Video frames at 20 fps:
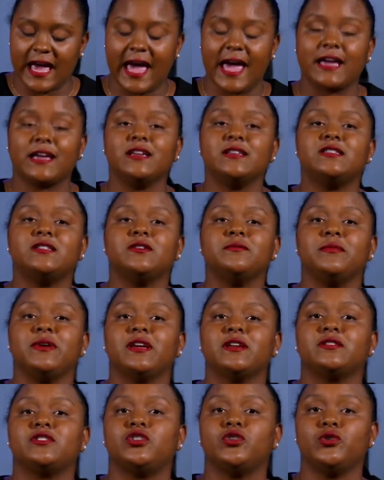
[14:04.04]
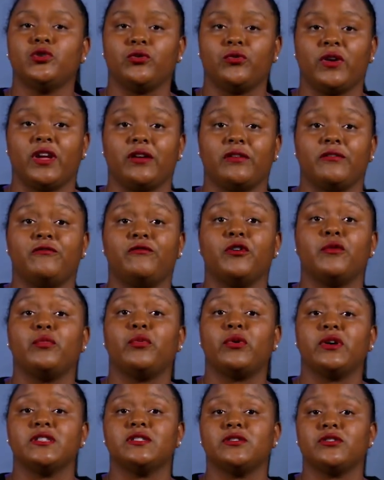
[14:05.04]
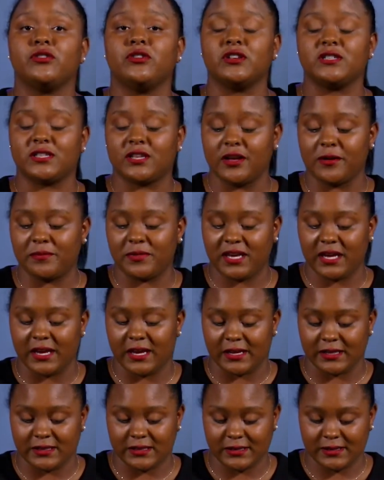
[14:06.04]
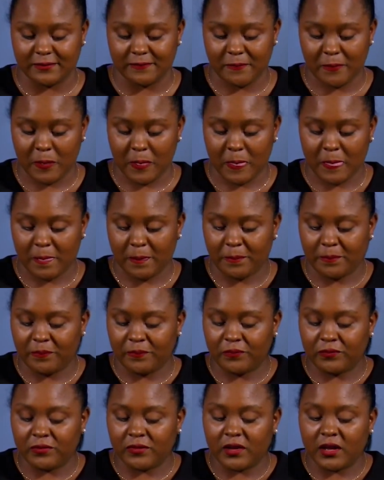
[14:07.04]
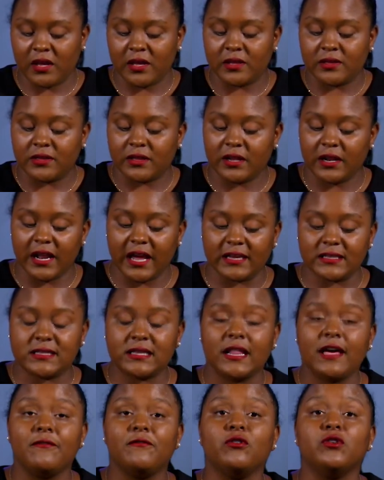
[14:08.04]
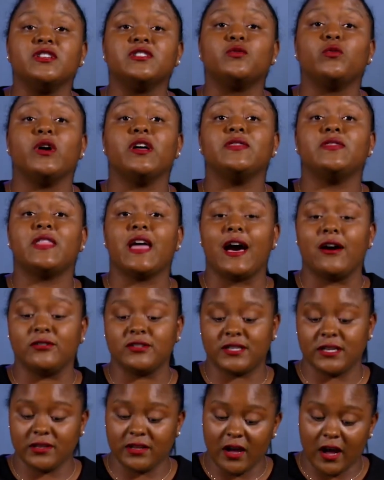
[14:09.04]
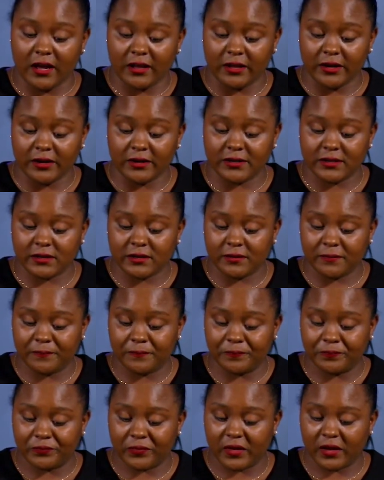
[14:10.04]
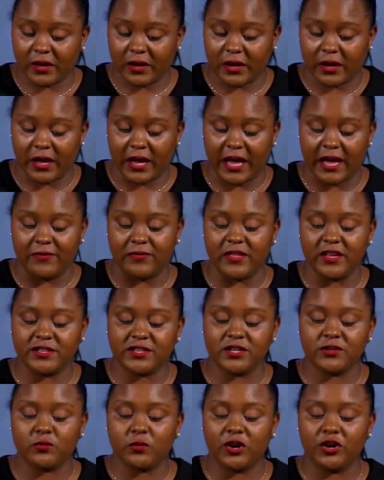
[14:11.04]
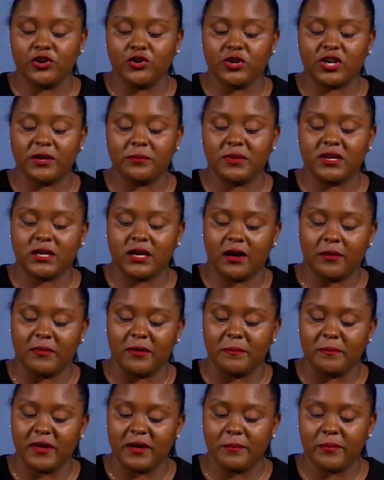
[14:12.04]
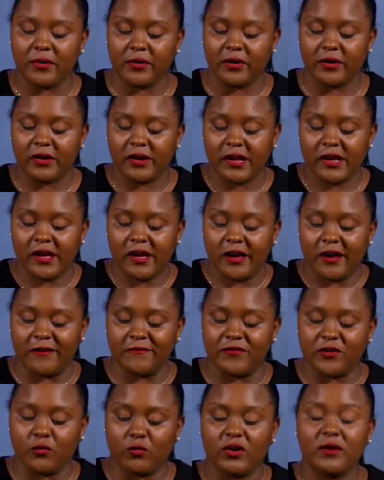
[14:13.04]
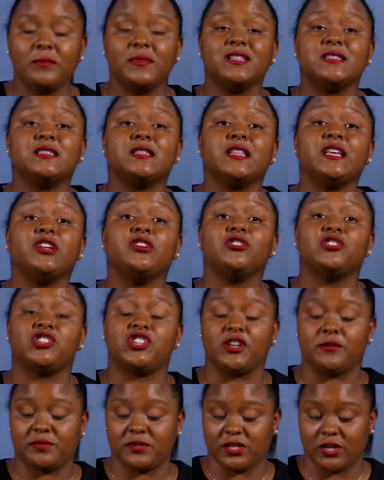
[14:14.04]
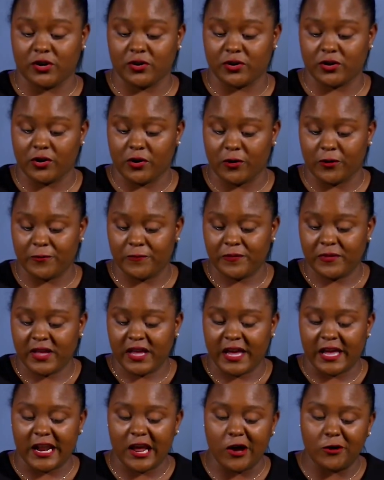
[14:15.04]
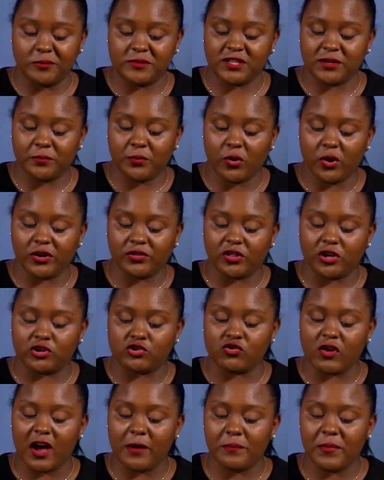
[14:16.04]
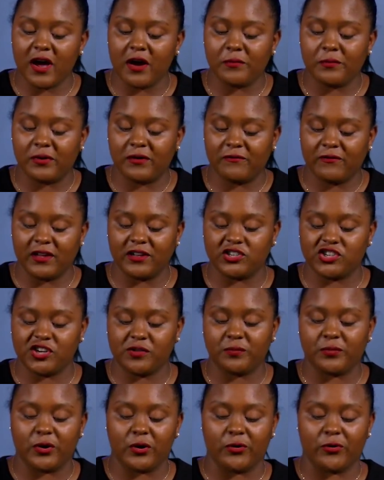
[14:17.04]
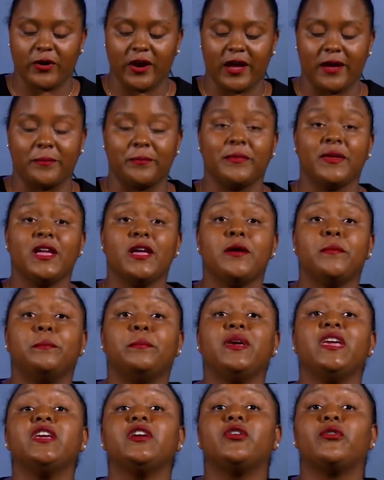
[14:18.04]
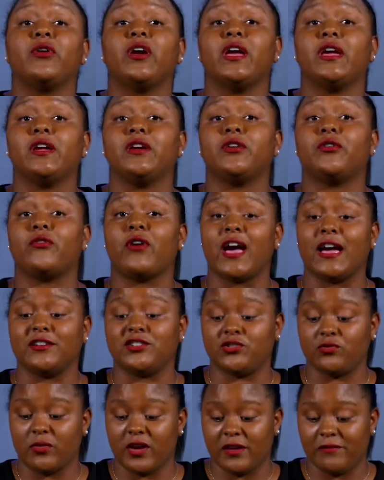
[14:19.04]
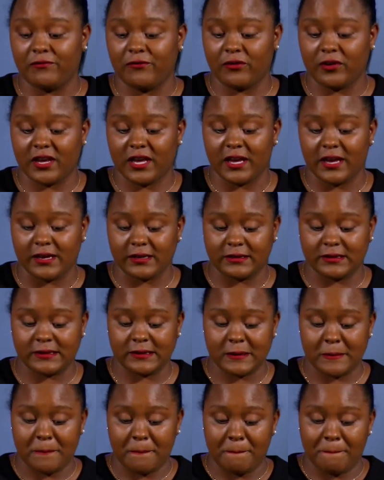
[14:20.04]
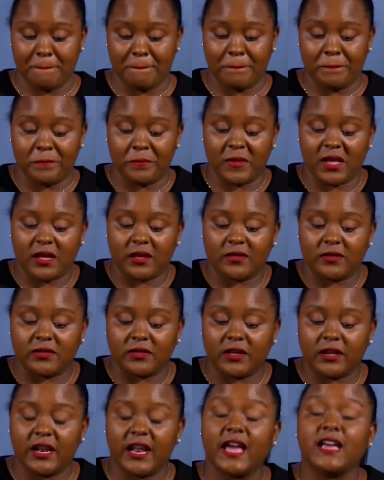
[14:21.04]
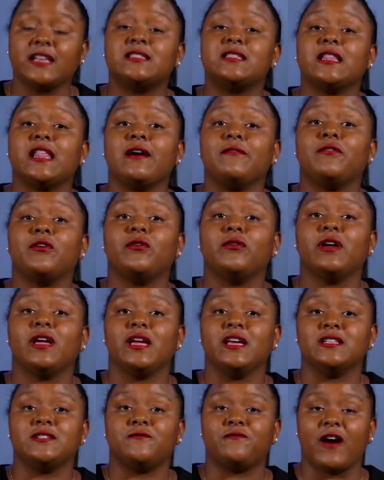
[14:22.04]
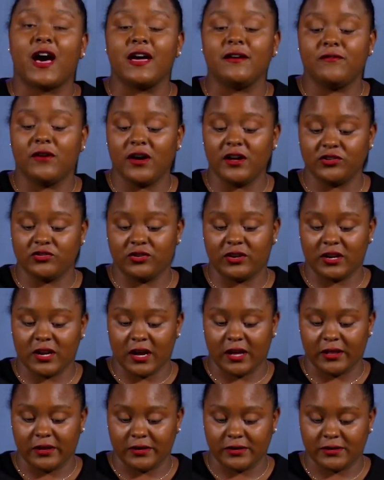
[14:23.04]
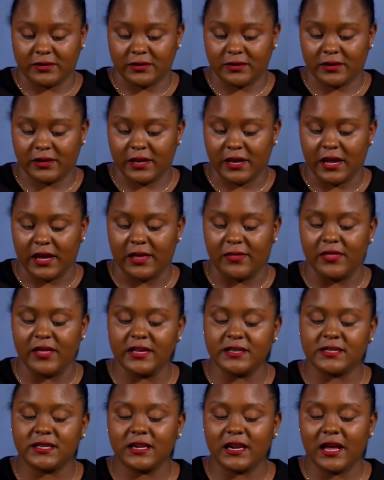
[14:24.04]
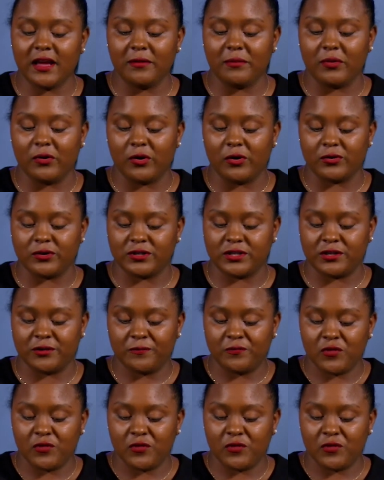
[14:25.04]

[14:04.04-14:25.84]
academic tutoring for Boys and Girls Club kids. The next level is $1,000, and this is where you can become a member of the Women's Leadership Circle and help support the Dropout Prevention Program, Be Great, Graduate for kids. The next level is $500, and this enables